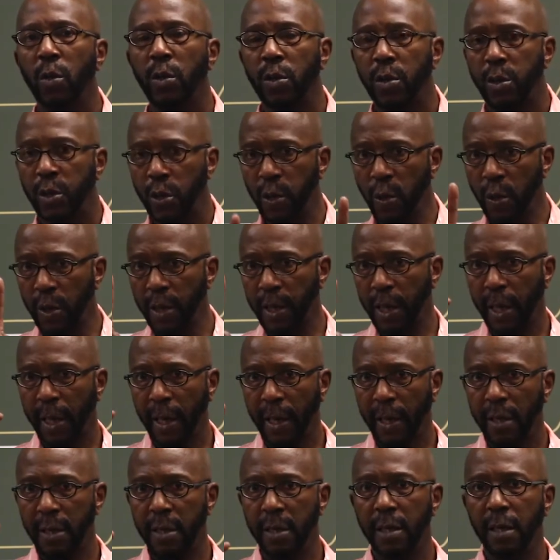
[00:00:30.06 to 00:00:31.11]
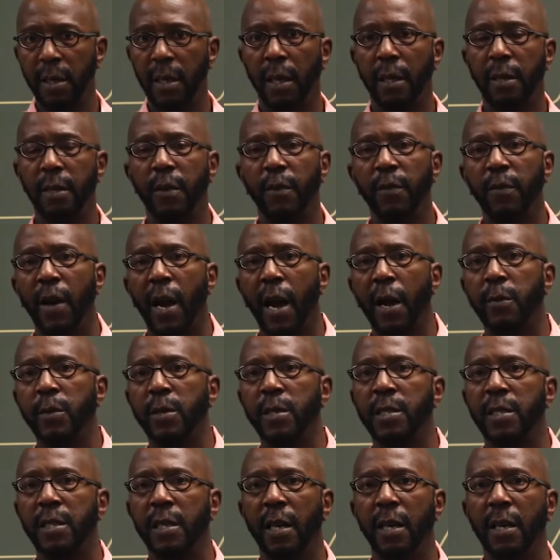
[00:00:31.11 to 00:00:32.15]
two things that the
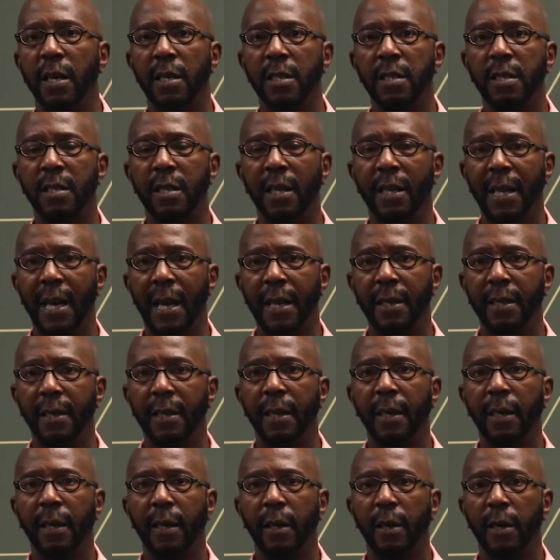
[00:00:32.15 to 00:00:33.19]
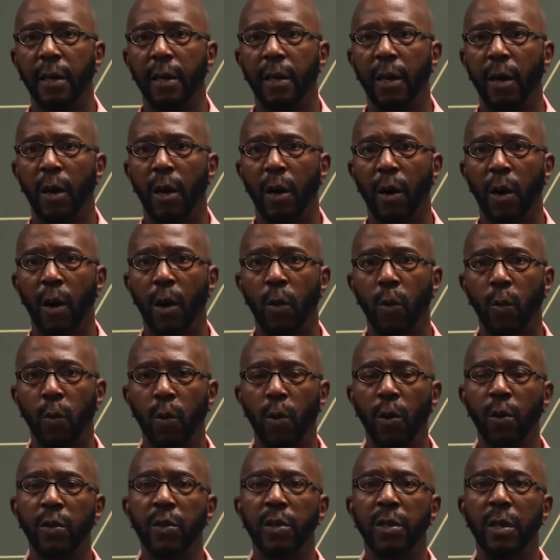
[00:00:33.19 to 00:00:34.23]
virus does that I think are
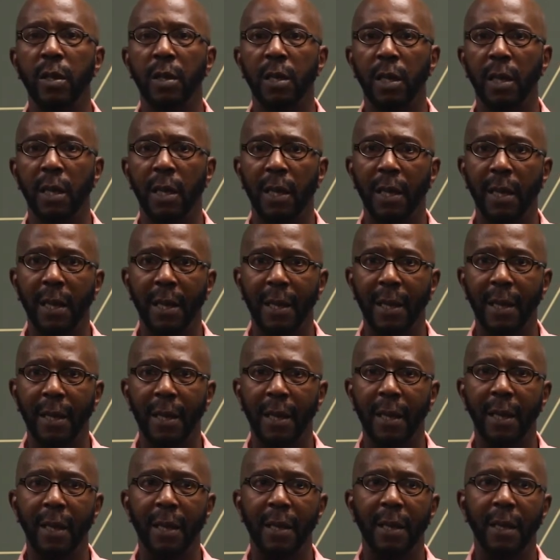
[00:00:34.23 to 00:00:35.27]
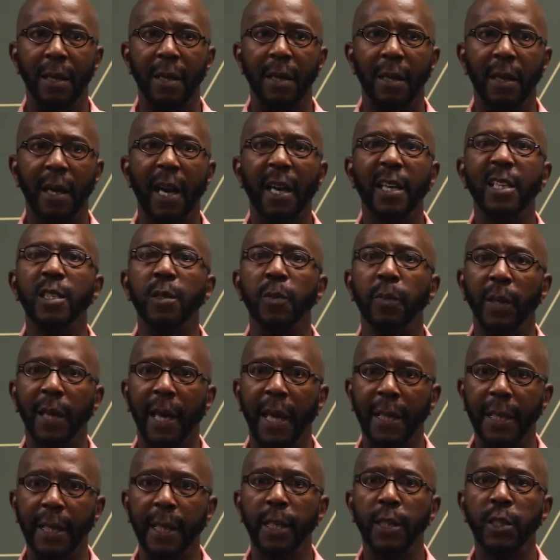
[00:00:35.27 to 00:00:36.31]
worth
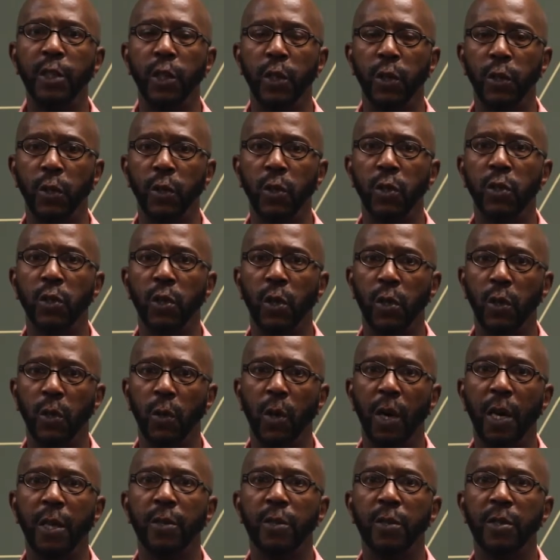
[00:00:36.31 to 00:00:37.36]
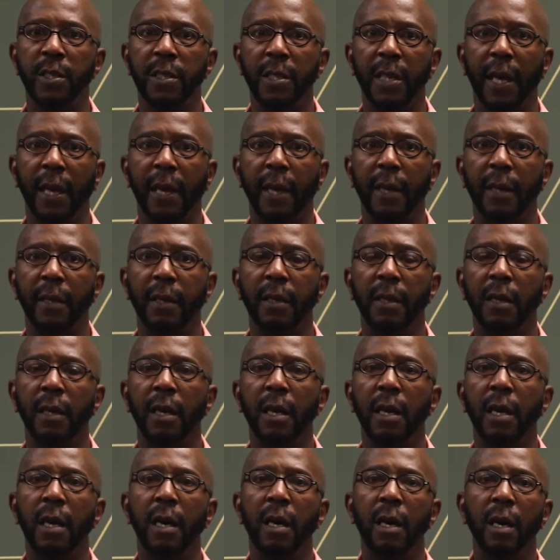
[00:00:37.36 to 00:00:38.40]
explaining to you so you'll understand.
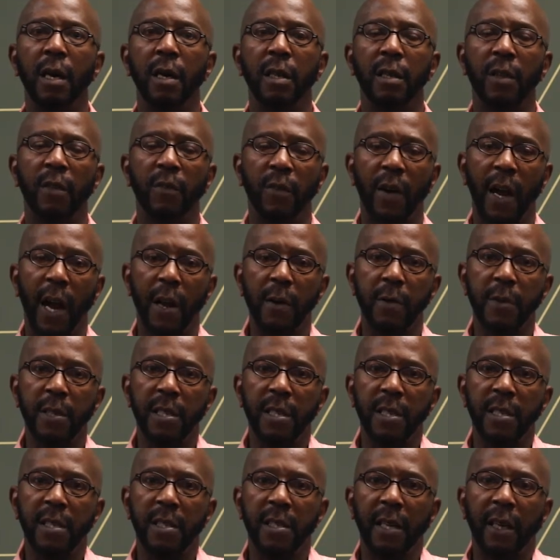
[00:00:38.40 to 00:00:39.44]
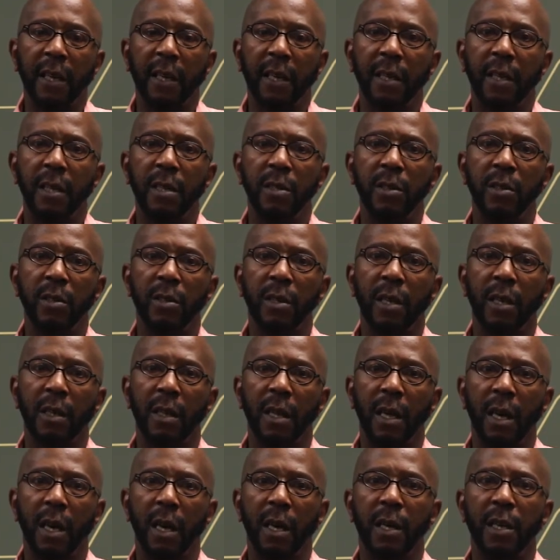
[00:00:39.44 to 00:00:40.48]
The virus is taken into the
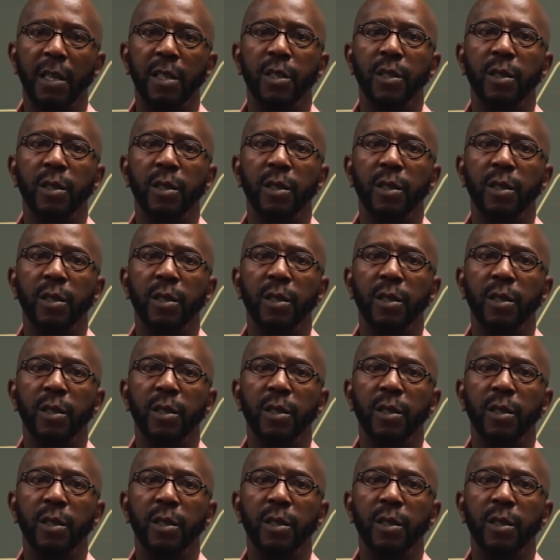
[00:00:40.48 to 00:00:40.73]
lung.